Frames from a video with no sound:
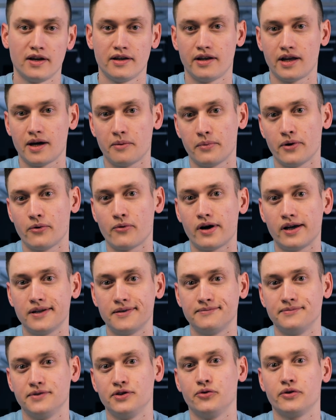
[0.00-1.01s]
Number
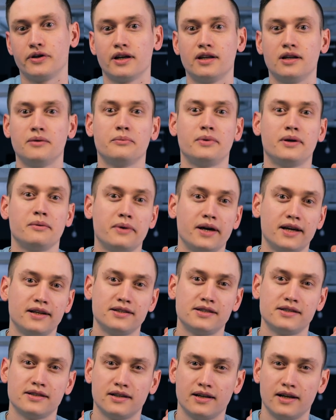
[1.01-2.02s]
one, you can
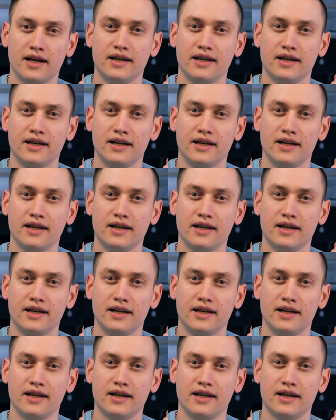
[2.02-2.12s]
implement